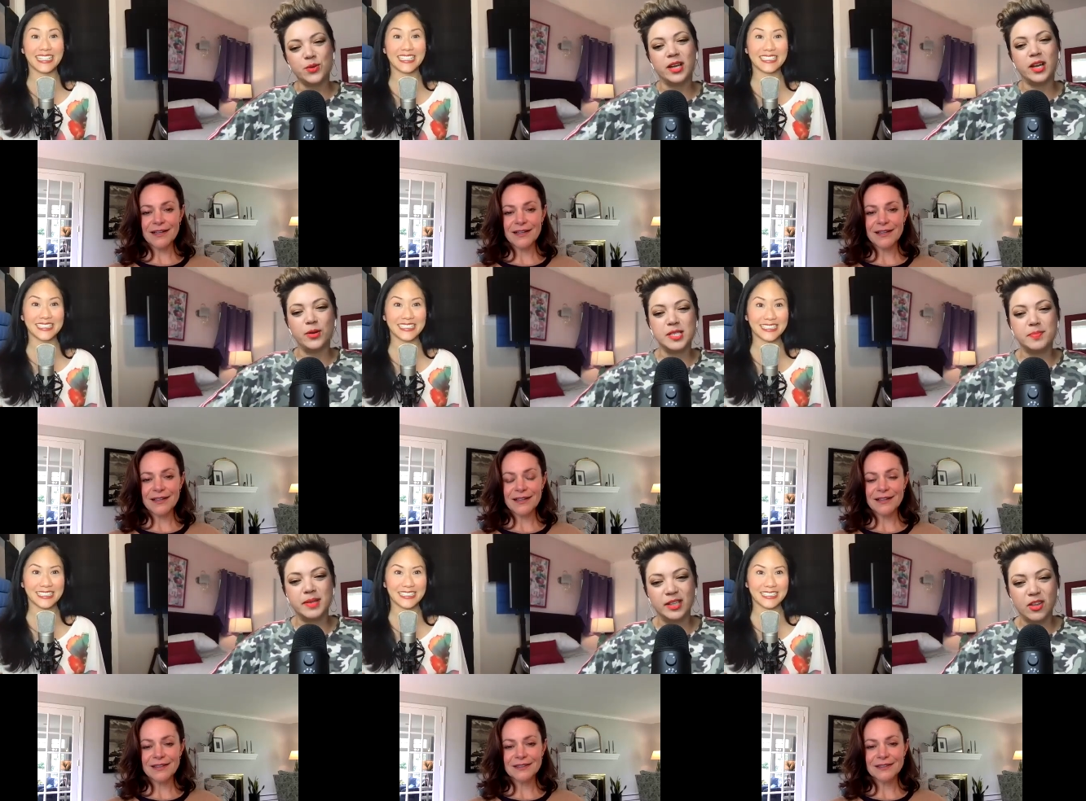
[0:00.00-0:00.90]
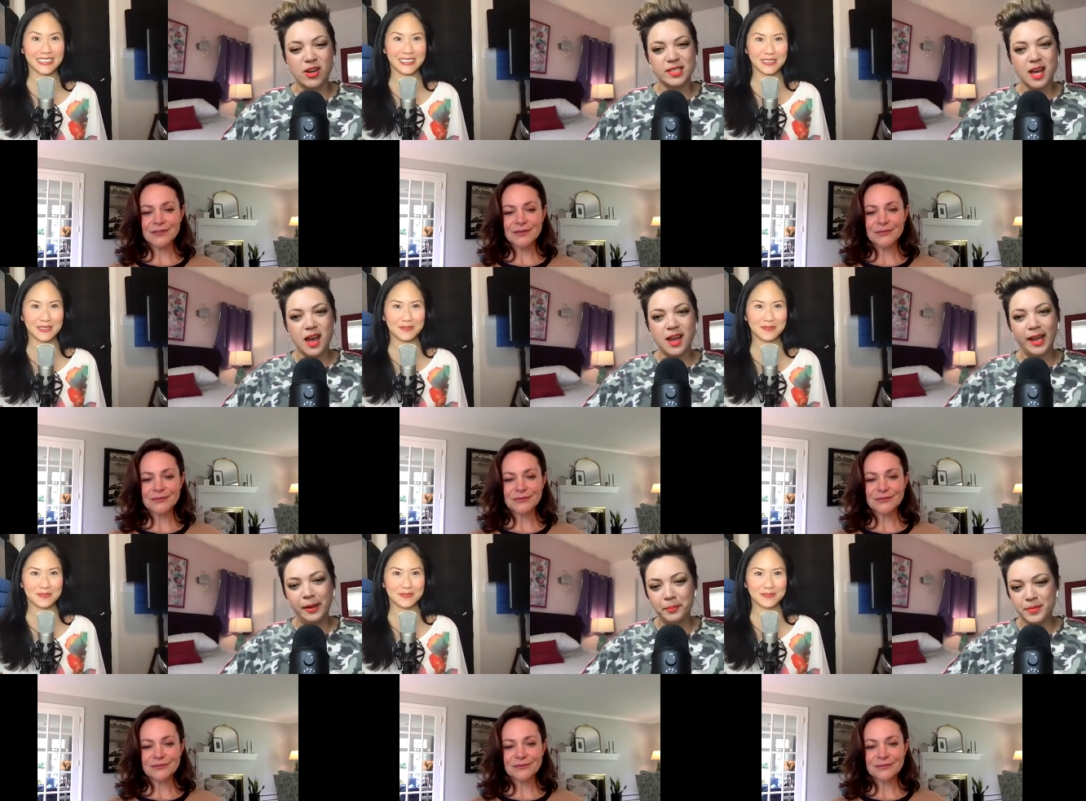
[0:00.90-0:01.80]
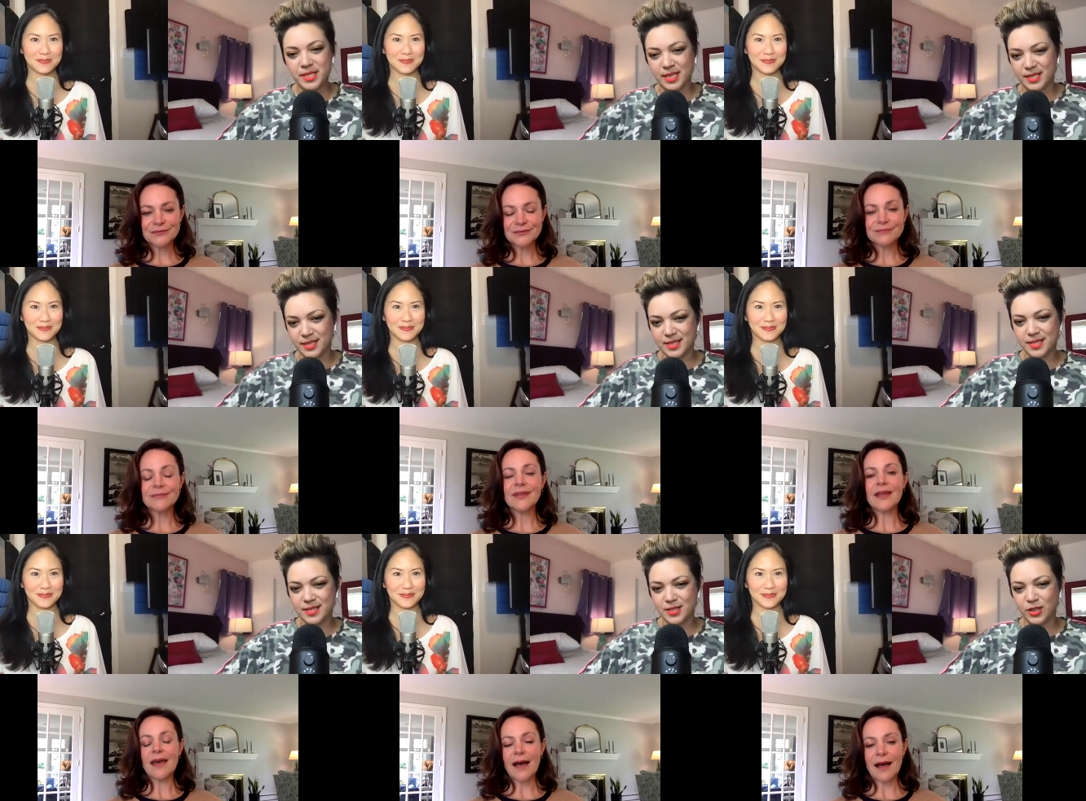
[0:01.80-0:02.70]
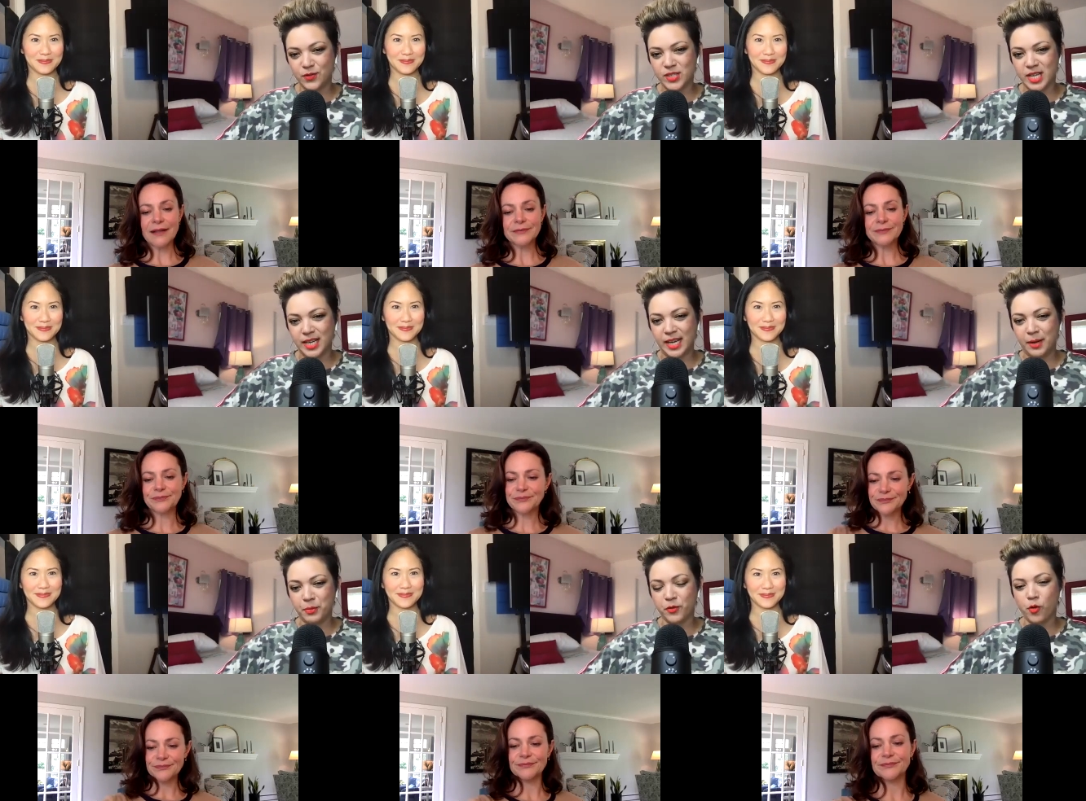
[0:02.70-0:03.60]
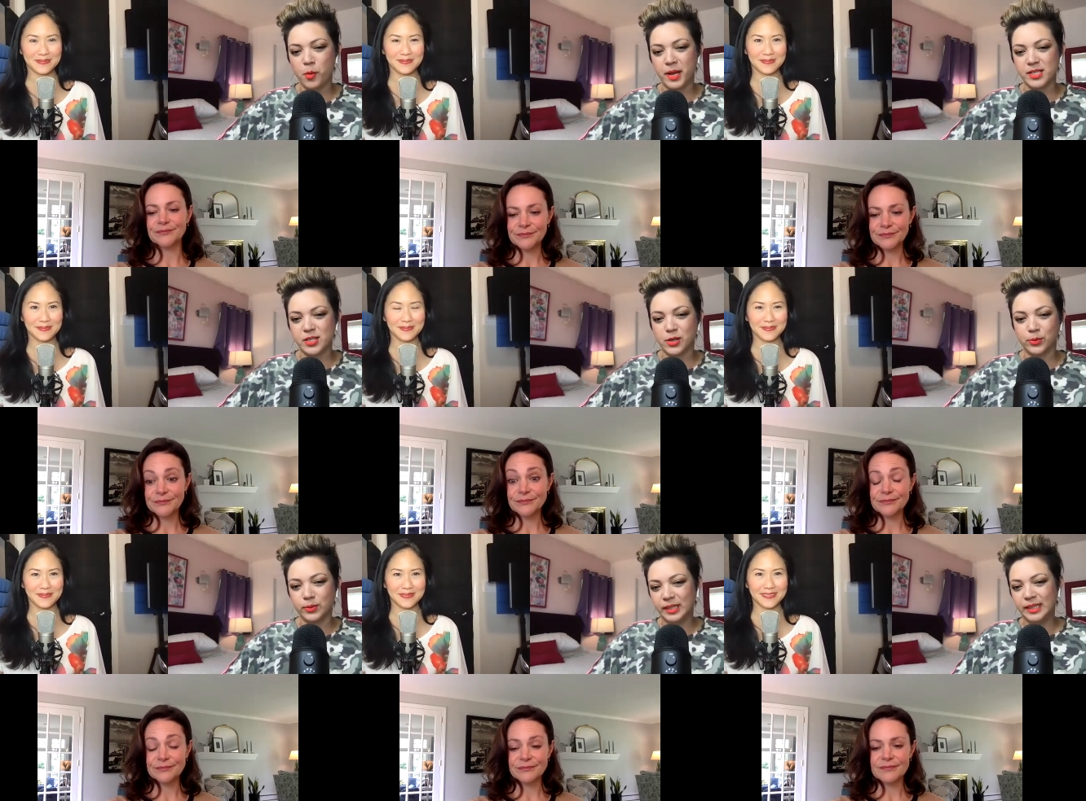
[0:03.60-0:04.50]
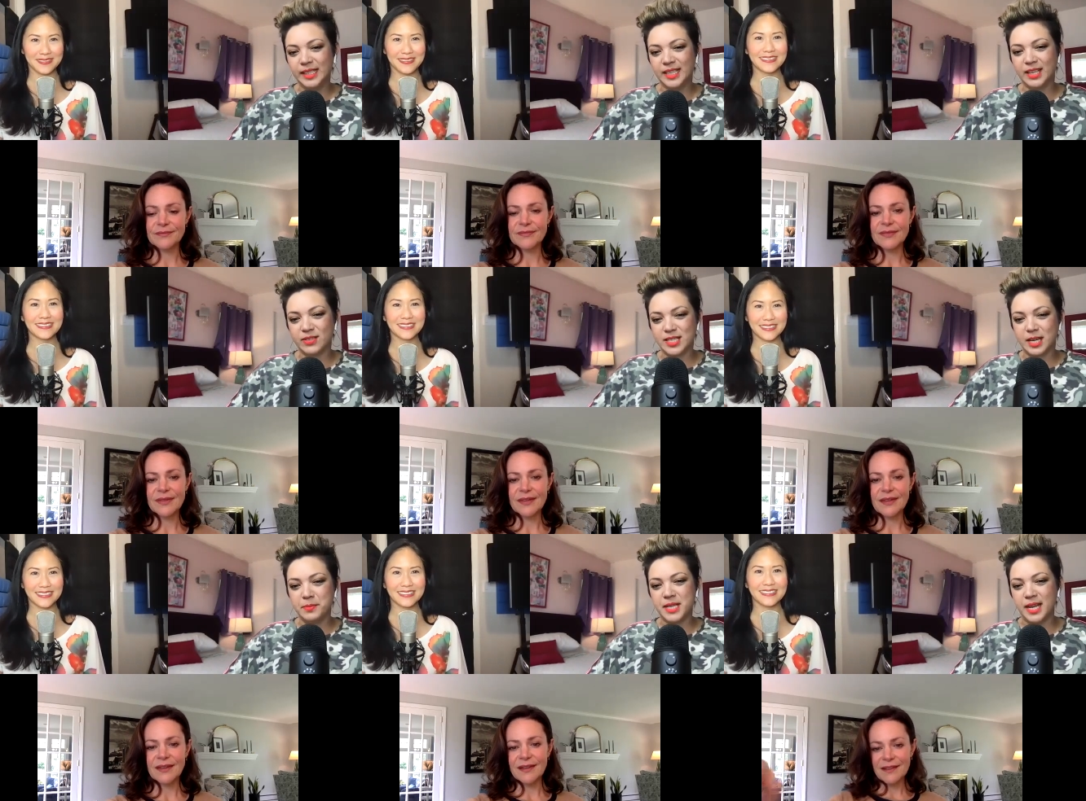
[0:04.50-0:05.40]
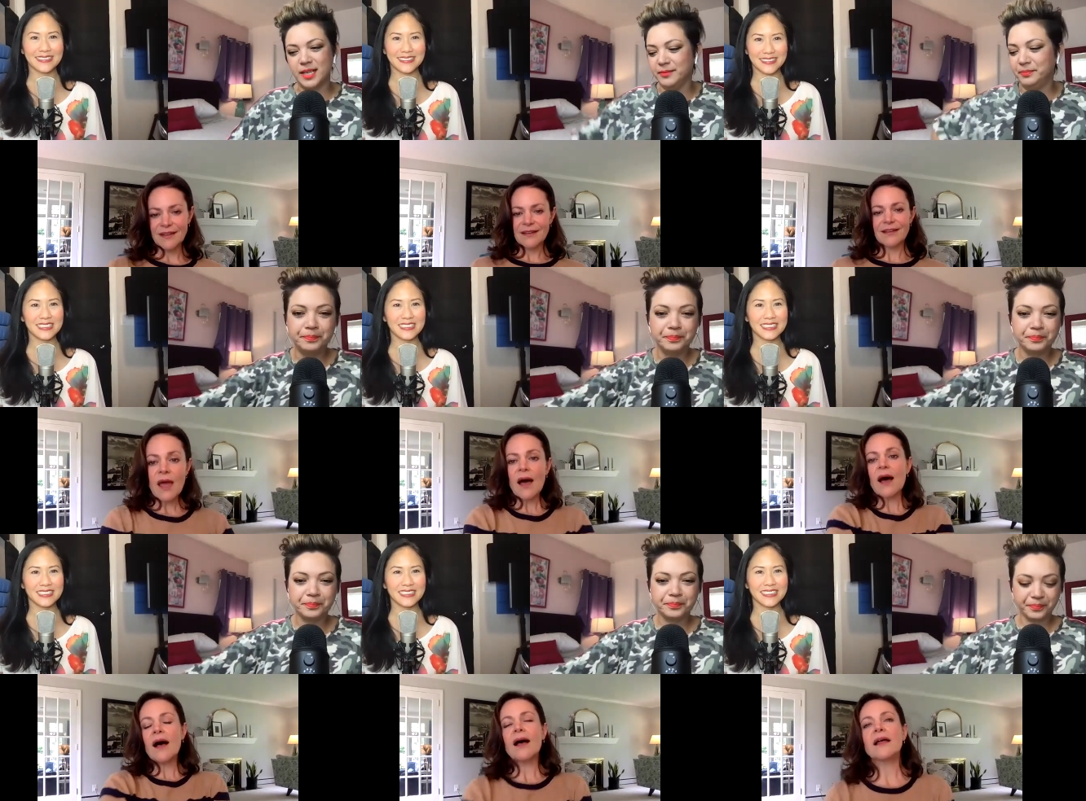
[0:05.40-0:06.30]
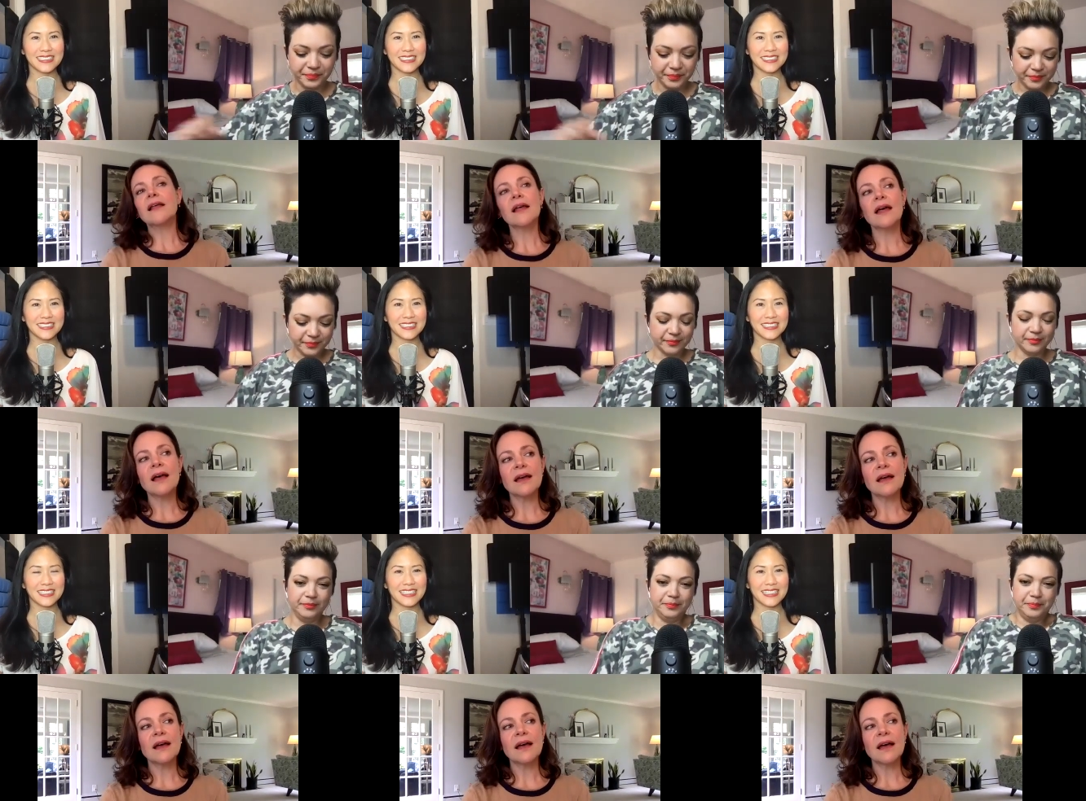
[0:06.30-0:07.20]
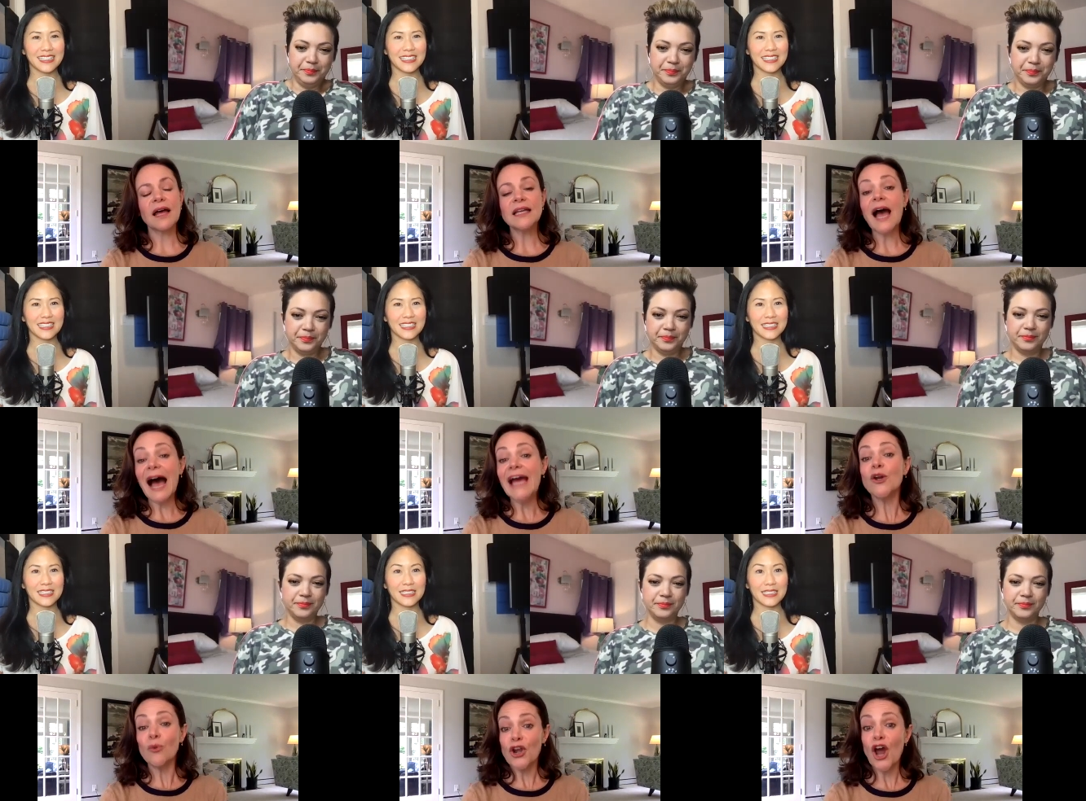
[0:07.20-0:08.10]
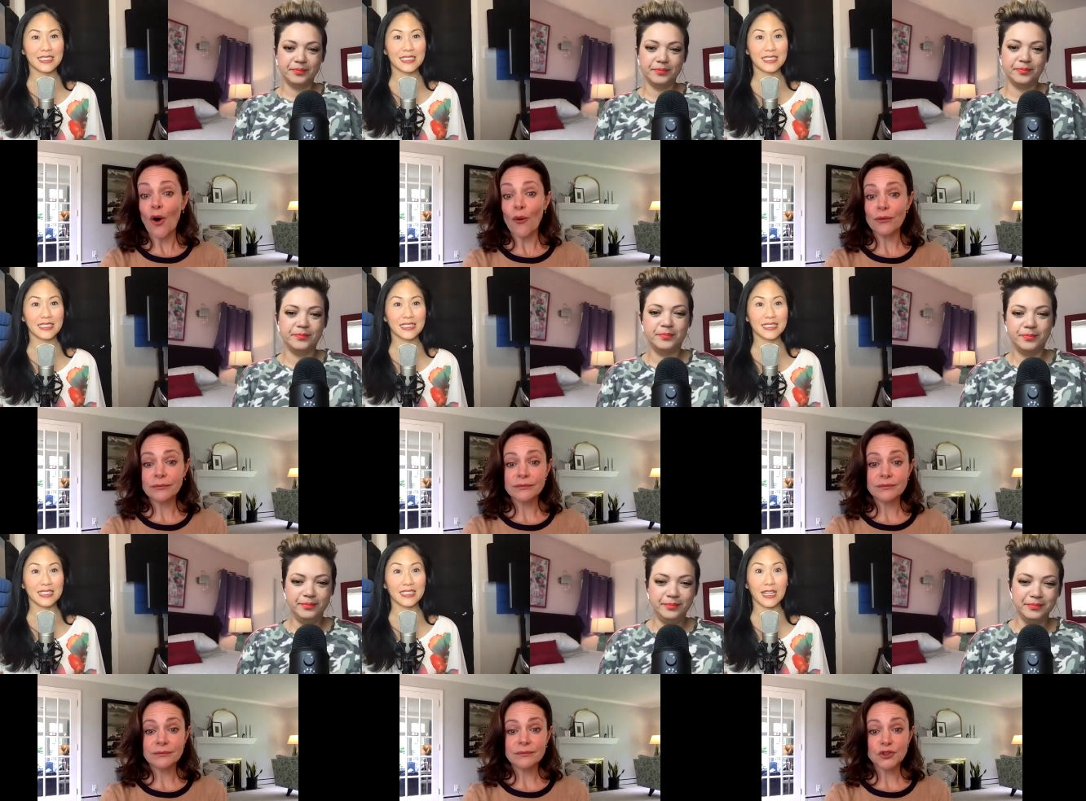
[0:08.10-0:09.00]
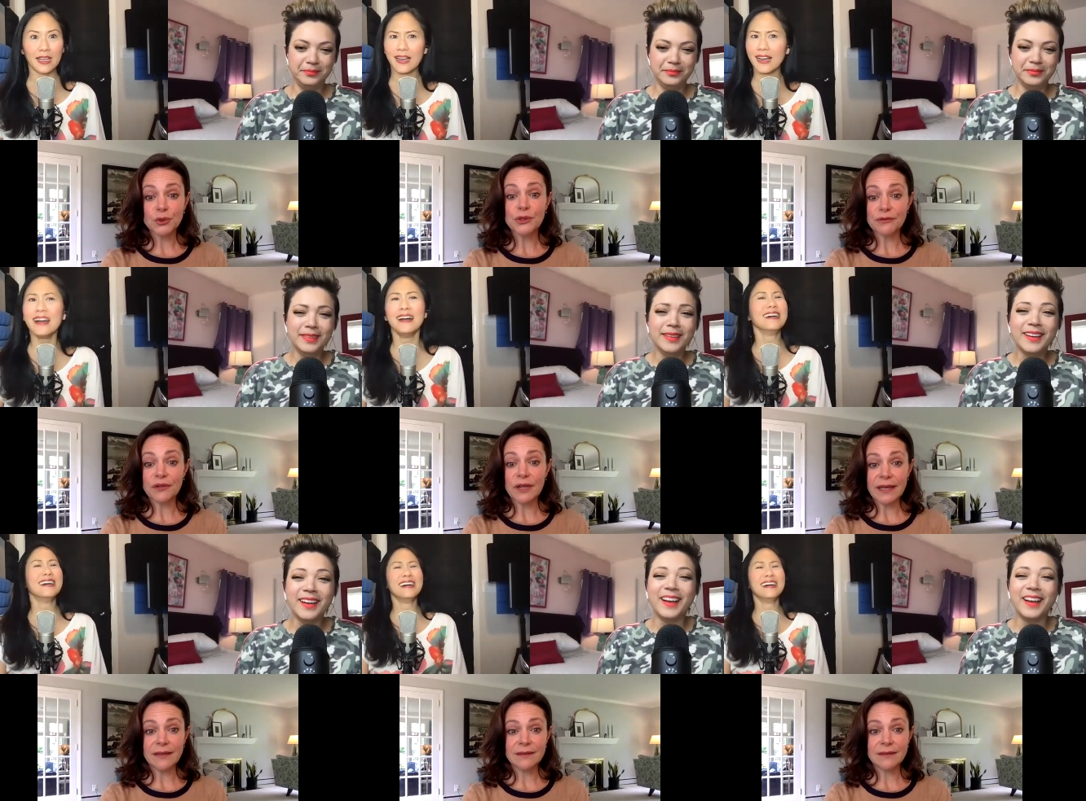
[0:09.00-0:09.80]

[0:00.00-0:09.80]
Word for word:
Speaker 1: I know it's been a long time since yeah. you've done any performing. So Give us an update.
Speaker 2: Uh, I don't know, truthfully.